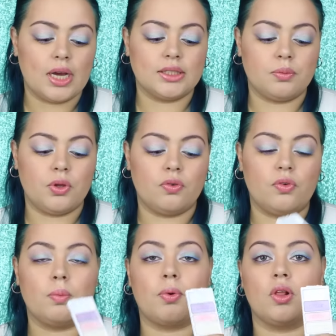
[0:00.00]
one has a
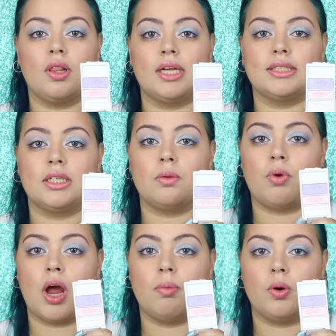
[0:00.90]
beautiful pearlescent
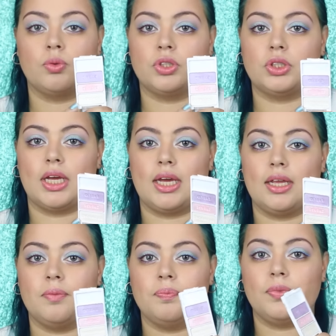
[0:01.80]
brow bone
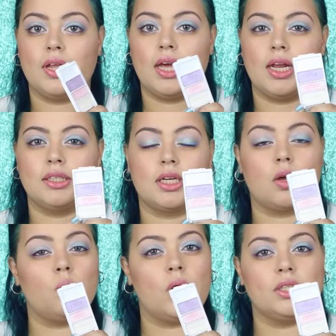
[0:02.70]
shade. It is like
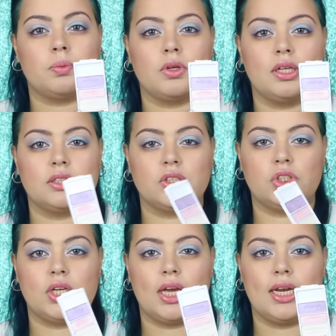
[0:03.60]
a white pearlescent
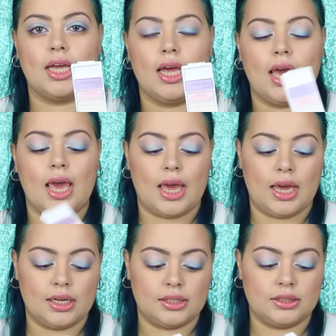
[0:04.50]
shade
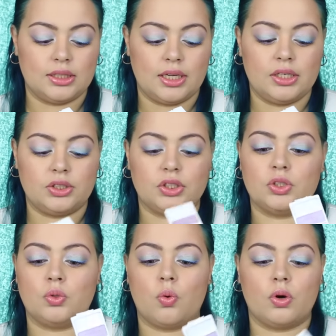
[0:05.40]
and it is
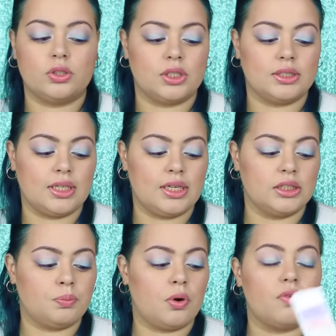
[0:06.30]
just gorgeous. It
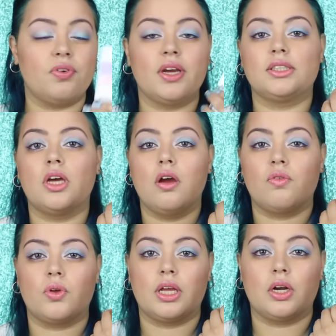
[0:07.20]
is perfect
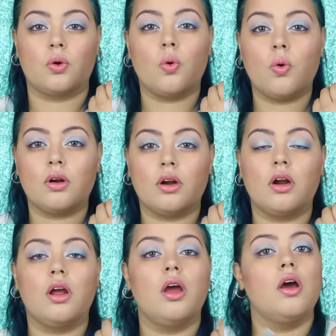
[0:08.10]
for the inner
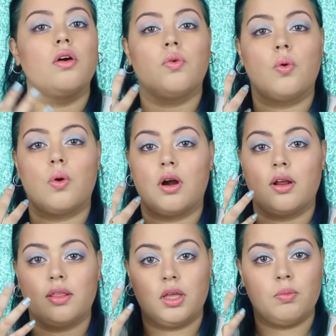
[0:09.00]
corner,
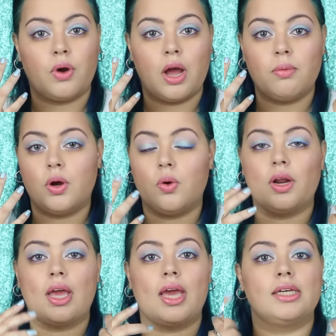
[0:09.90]
for the brow
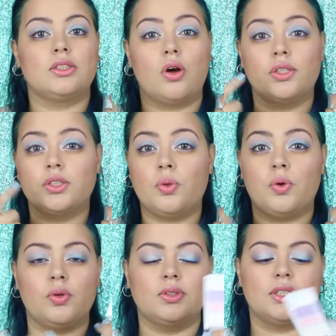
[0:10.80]
bone, and also you
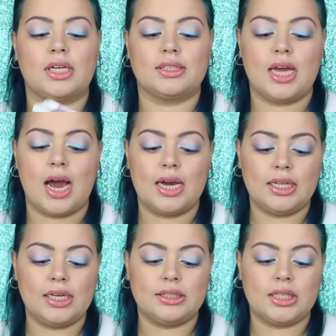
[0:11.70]
can use this as a
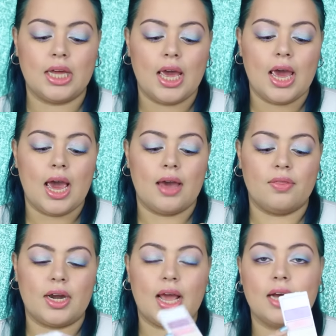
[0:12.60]
highlight. And
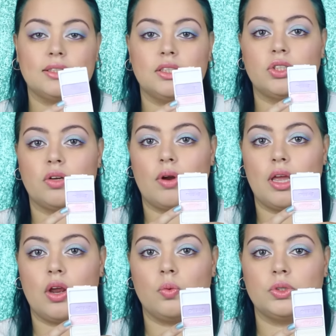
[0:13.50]
then it has the shade right
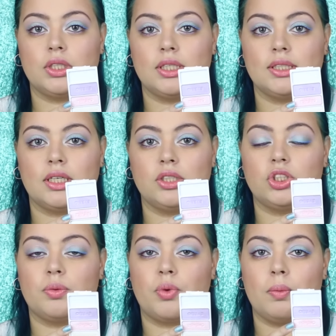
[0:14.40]
here which is a
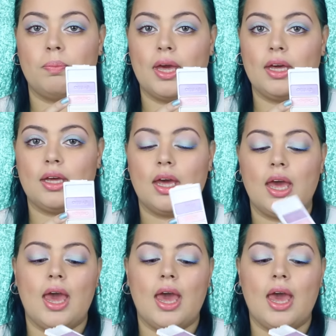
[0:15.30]
shimmery pink